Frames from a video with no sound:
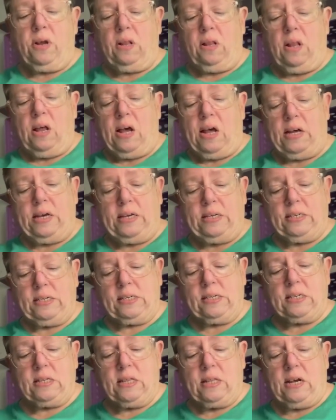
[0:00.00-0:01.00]
I had the
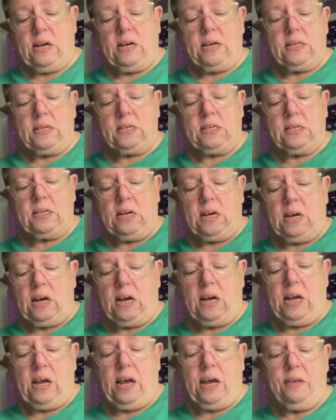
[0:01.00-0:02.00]
cup that was going to
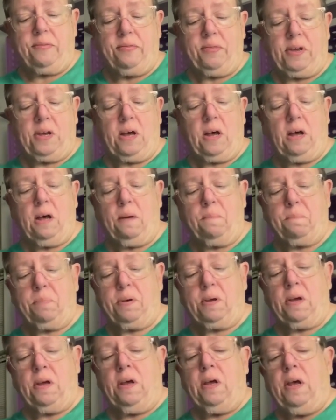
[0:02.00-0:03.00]
go inside
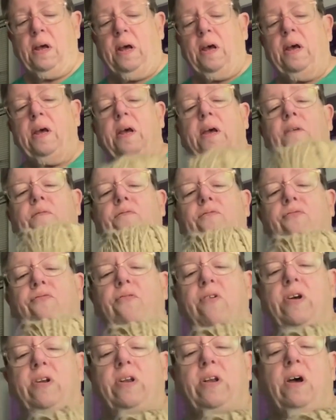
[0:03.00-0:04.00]
the
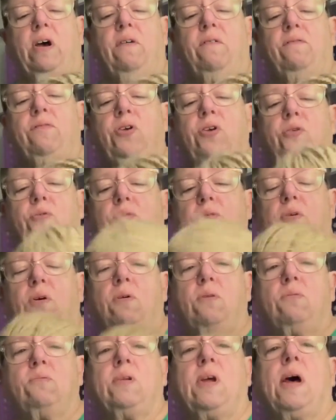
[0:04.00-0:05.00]
new
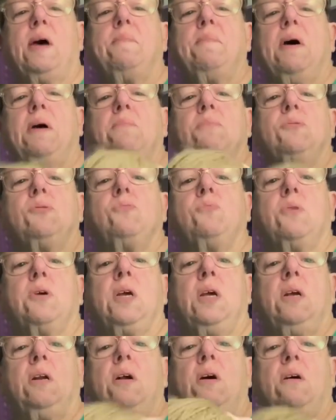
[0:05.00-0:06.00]
project in front
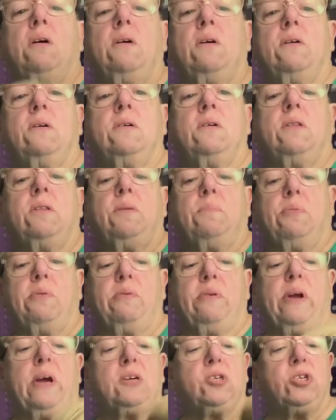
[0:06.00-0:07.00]
of you the whole
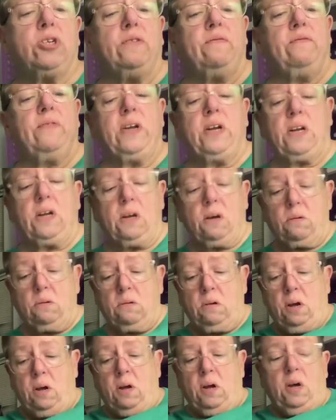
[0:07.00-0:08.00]
time. So I
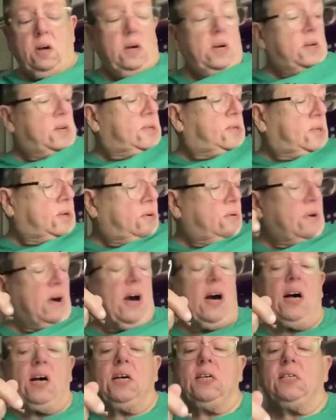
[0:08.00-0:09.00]
decided I would
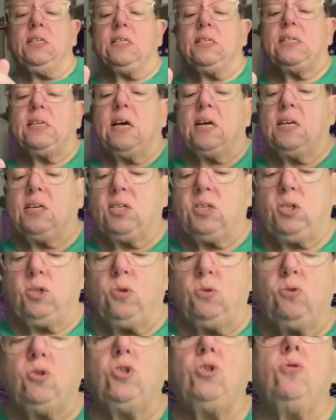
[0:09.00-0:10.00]
shoot another
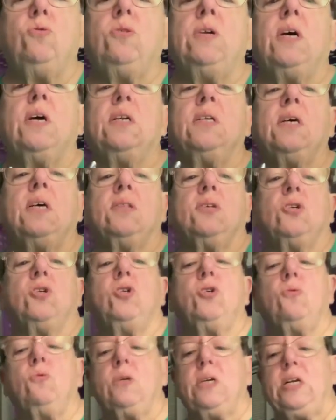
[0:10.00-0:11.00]
shorty and
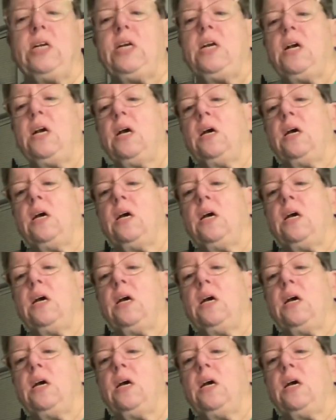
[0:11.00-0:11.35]
show you